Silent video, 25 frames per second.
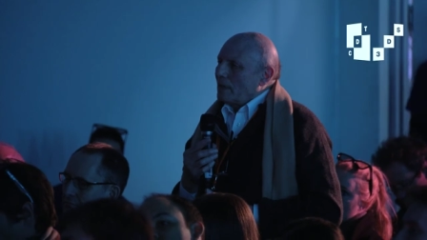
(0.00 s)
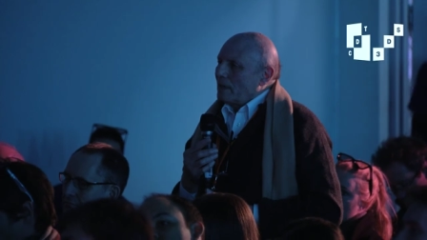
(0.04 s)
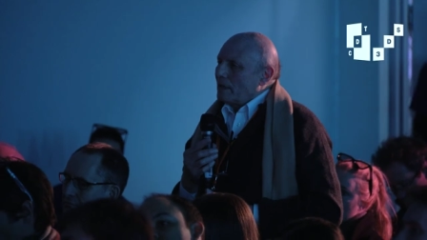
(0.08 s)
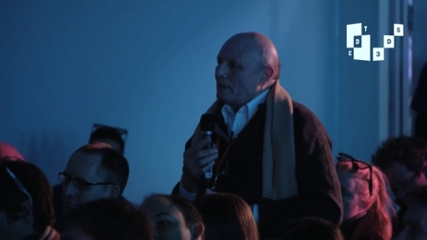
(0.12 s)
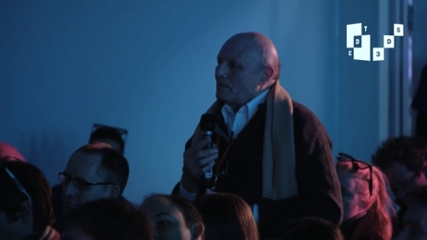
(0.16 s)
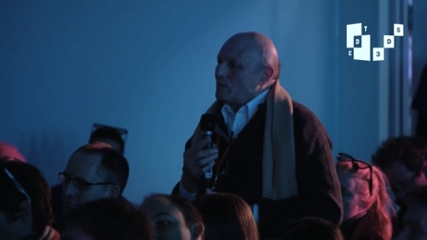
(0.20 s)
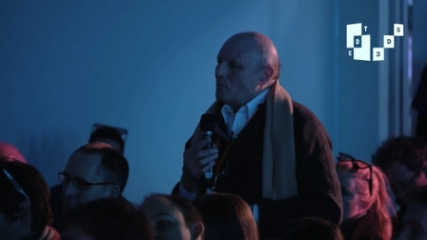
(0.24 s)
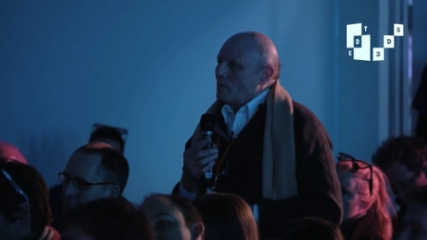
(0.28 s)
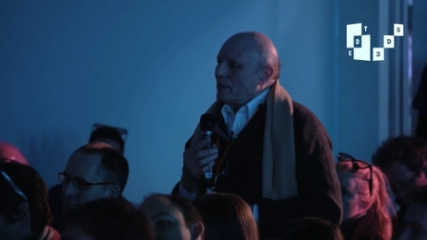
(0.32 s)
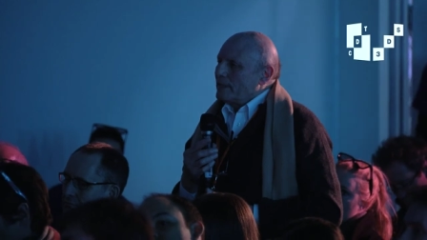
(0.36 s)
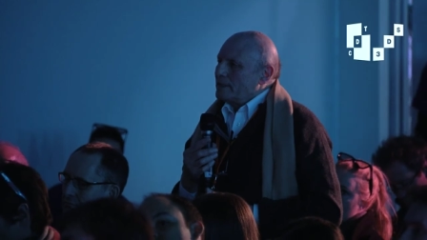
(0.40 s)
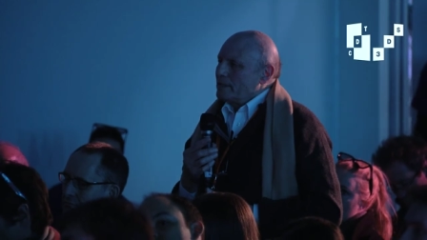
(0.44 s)

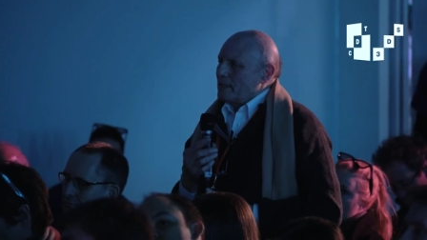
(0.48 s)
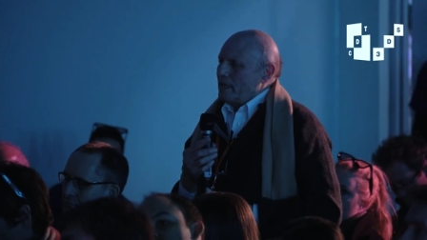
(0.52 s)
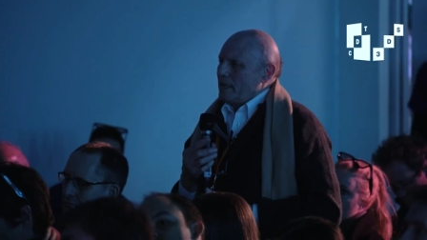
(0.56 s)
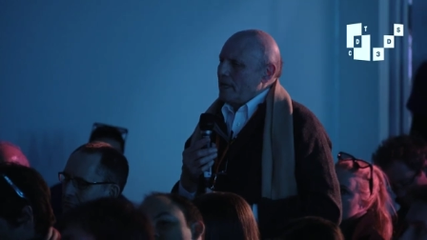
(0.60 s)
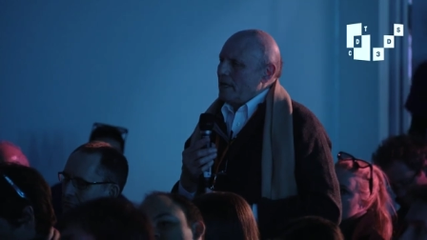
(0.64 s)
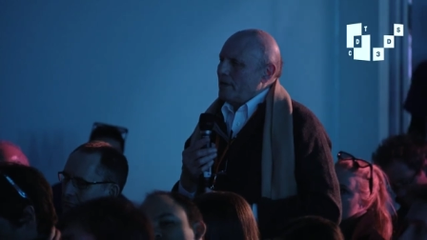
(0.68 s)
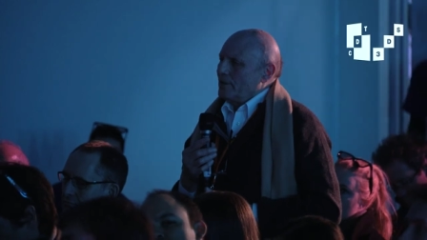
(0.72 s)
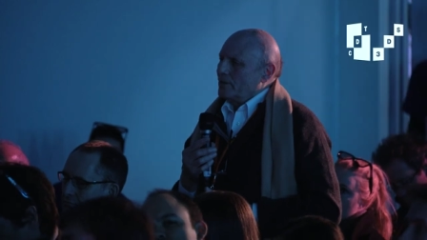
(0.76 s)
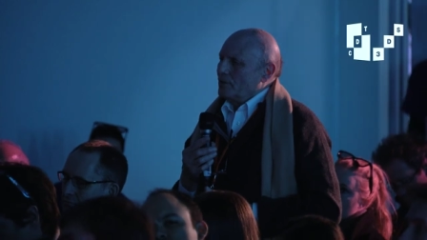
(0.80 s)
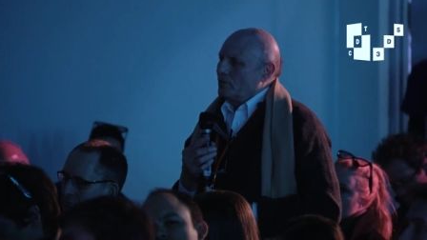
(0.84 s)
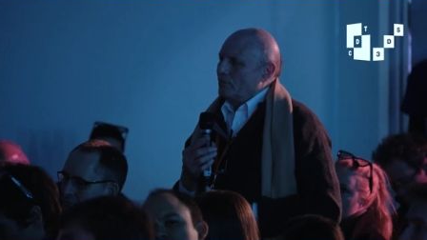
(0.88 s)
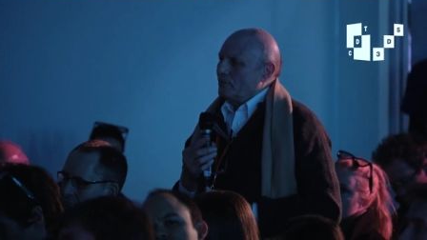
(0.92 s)
I wonder
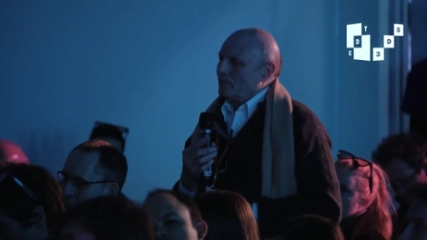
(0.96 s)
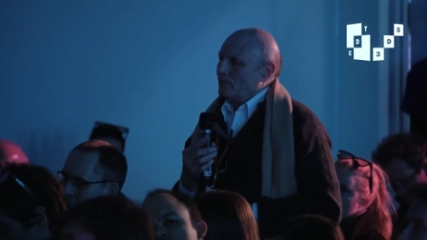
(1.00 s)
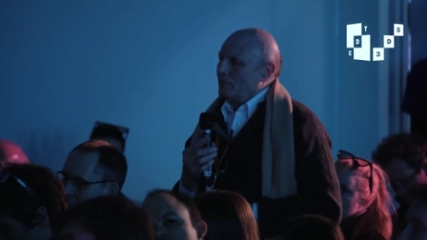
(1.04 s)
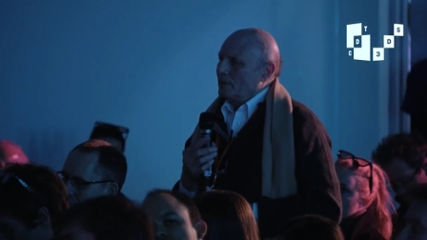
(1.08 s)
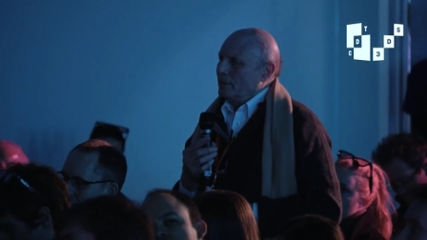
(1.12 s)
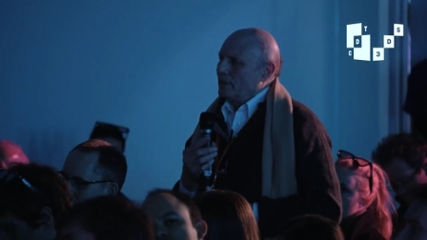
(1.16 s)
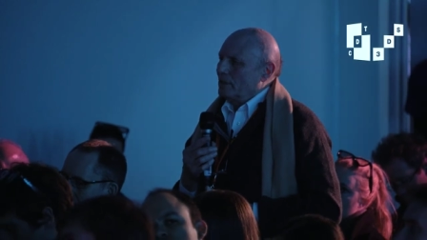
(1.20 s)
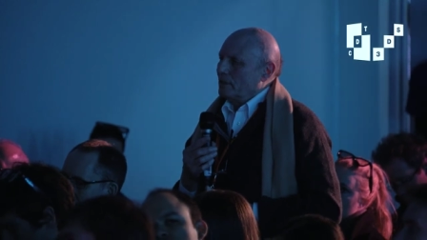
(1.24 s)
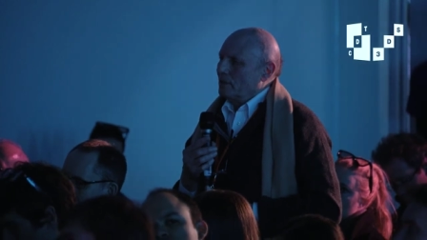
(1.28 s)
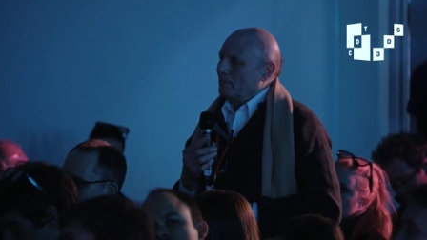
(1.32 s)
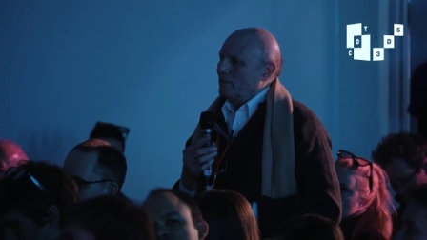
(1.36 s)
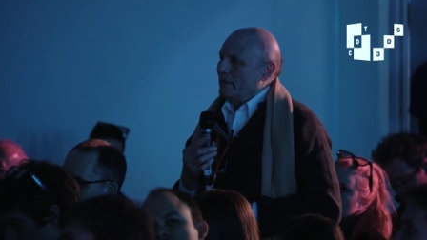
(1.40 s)
how you
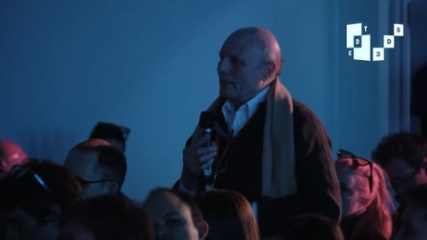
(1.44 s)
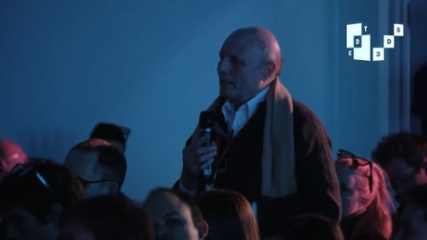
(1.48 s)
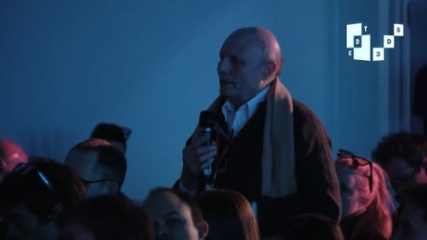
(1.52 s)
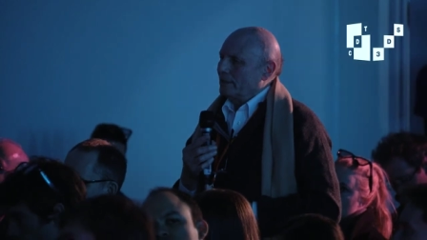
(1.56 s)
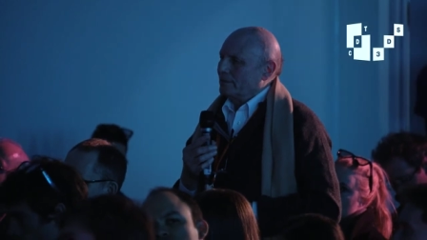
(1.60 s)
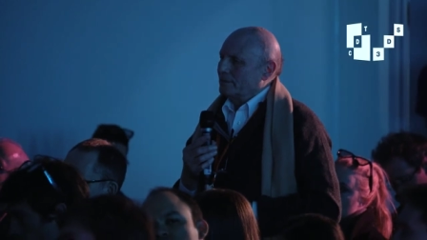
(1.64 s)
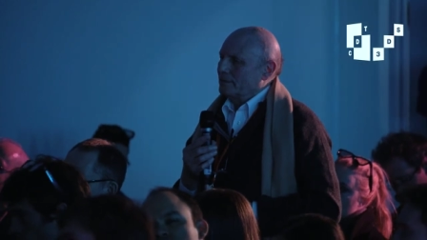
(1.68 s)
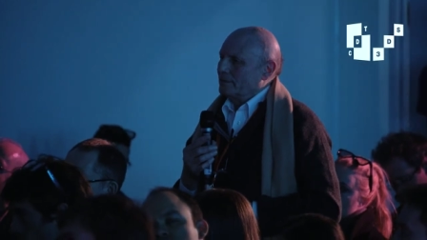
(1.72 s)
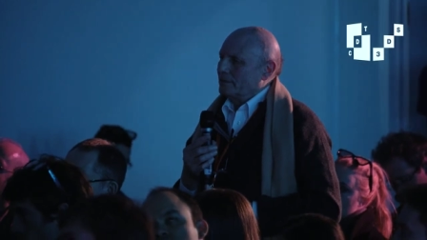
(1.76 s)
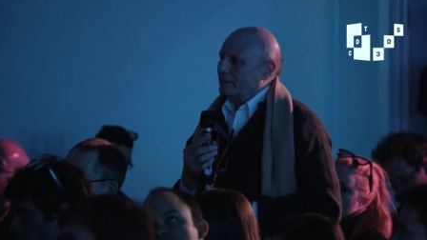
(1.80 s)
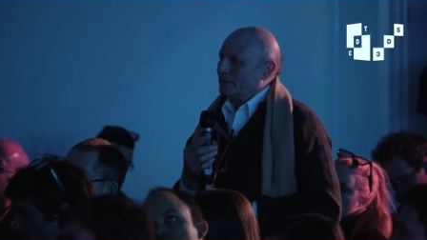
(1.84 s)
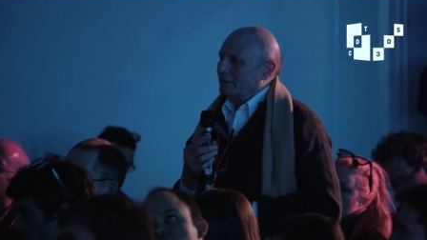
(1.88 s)
feel
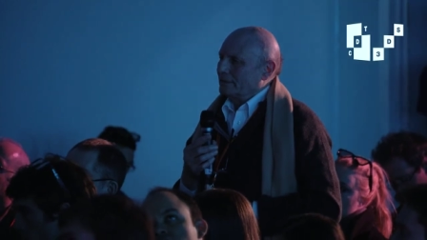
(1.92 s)
about